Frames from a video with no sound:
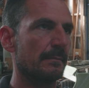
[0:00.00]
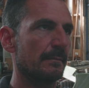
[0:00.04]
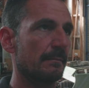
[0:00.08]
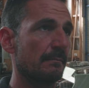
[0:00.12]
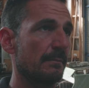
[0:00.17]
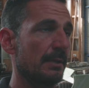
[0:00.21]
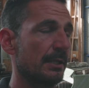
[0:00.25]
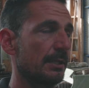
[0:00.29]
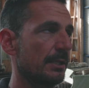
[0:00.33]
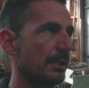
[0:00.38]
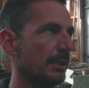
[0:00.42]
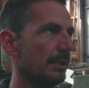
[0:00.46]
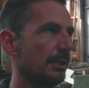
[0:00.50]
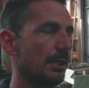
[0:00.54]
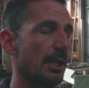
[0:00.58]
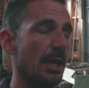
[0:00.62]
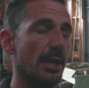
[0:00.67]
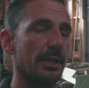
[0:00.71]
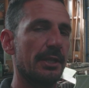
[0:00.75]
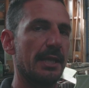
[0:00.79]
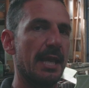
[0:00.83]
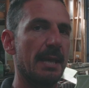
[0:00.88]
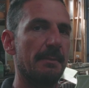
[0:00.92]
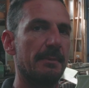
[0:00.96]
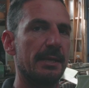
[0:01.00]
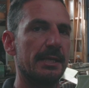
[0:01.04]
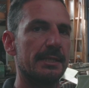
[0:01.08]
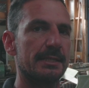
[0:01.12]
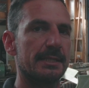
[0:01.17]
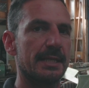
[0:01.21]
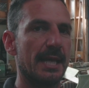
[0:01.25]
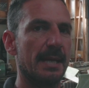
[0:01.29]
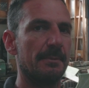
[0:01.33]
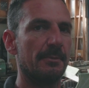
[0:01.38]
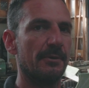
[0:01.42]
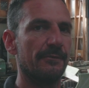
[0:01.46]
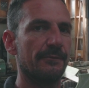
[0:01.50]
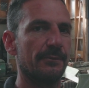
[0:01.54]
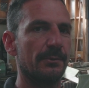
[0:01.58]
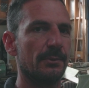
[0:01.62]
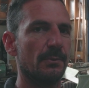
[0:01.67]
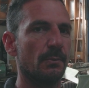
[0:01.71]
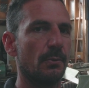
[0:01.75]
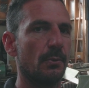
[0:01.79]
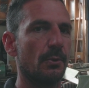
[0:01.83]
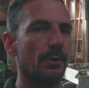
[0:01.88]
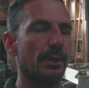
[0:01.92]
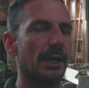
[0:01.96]
But the amines come off with
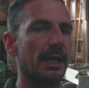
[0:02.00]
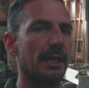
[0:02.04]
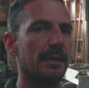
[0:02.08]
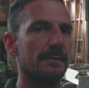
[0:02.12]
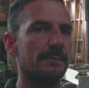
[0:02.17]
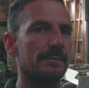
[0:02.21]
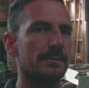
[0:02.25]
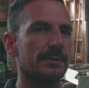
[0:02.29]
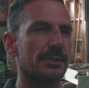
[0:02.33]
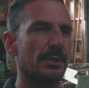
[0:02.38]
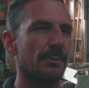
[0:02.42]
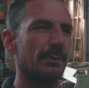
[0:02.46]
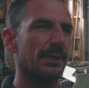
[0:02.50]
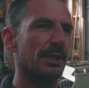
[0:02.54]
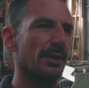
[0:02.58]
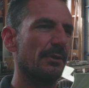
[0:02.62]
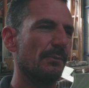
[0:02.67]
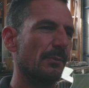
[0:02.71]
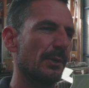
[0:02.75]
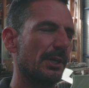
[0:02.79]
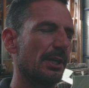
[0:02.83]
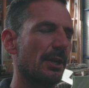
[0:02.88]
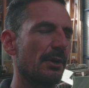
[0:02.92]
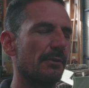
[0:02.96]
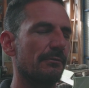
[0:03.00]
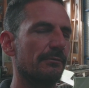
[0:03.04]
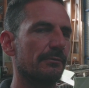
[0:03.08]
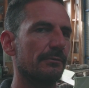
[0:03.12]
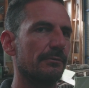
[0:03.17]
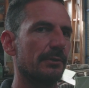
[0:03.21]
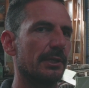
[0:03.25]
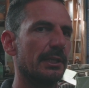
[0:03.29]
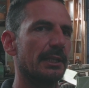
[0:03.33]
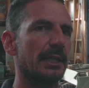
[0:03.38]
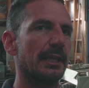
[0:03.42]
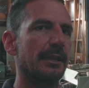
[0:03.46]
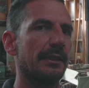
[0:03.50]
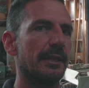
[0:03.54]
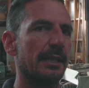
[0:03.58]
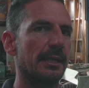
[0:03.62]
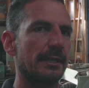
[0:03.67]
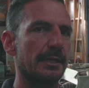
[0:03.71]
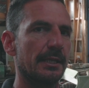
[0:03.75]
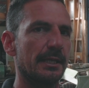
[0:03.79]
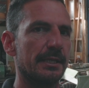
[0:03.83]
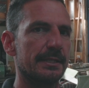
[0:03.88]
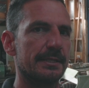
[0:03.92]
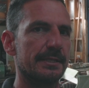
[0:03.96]
water, so we don't really
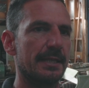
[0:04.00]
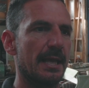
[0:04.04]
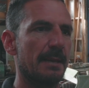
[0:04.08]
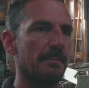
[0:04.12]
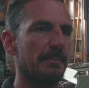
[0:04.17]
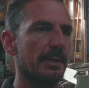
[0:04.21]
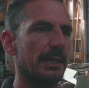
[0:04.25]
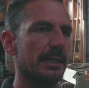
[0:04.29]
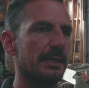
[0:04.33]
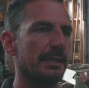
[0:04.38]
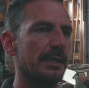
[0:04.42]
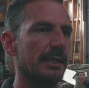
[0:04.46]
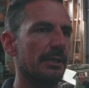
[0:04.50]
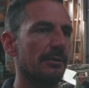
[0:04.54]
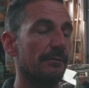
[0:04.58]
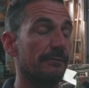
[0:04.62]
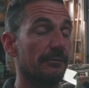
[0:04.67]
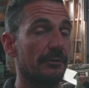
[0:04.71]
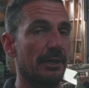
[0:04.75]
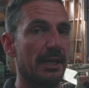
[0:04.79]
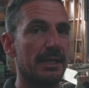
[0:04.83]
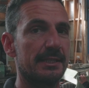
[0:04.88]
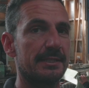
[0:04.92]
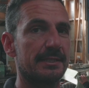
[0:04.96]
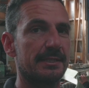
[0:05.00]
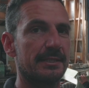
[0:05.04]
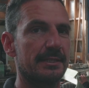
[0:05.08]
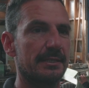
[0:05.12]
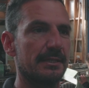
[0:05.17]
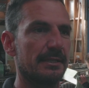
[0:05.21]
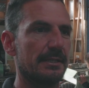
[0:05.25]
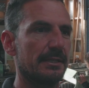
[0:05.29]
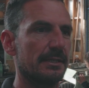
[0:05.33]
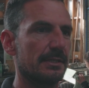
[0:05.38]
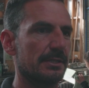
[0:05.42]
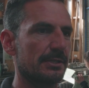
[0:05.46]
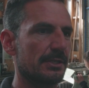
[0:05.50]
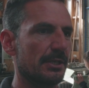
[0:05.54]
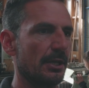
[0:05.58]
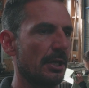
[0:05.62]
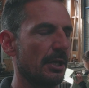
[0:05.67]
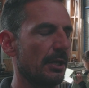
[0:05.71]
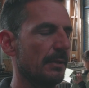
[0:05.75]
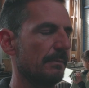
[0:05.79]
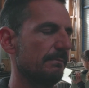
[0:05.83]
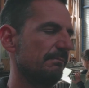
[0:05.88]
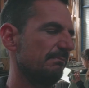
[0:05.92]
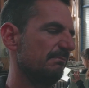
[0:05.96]
think that it's that big a deal for us.
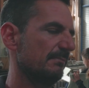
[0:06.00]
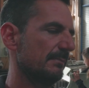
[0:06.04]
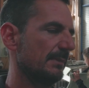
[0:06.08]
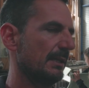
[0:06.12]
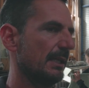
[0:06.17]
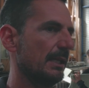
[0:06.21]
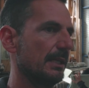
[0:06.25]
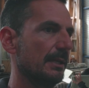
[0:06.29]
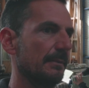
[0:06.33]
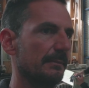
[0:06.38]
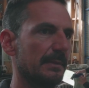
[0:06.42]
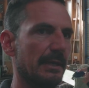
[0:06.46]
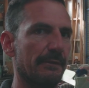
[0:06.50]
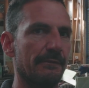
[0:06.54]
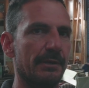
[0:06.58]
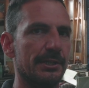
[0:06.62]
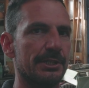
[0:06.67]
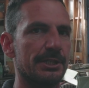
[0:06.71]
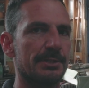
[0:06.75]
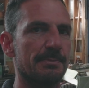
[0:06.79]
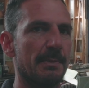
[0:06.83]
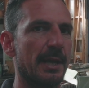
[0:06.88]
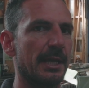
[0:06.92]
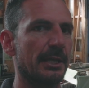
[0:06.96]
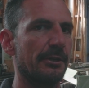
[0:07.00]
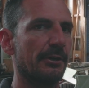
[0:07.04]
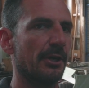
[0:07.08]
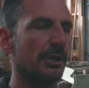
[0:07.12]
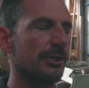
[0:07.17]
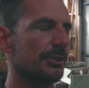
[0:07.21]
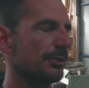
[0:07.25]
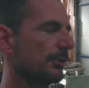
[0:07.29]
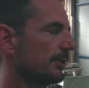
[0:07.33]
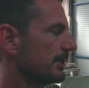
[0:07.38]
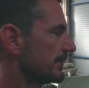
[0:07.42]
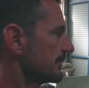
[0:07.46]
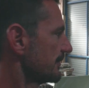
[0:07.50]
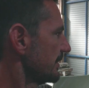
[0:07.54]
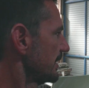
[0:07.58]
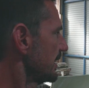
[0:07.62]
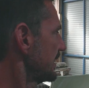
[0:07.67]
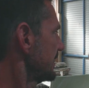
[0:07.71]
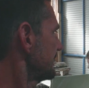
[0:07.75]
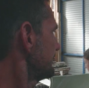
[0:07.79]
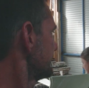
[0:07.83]
So yeah, everyone just make their own choice, really.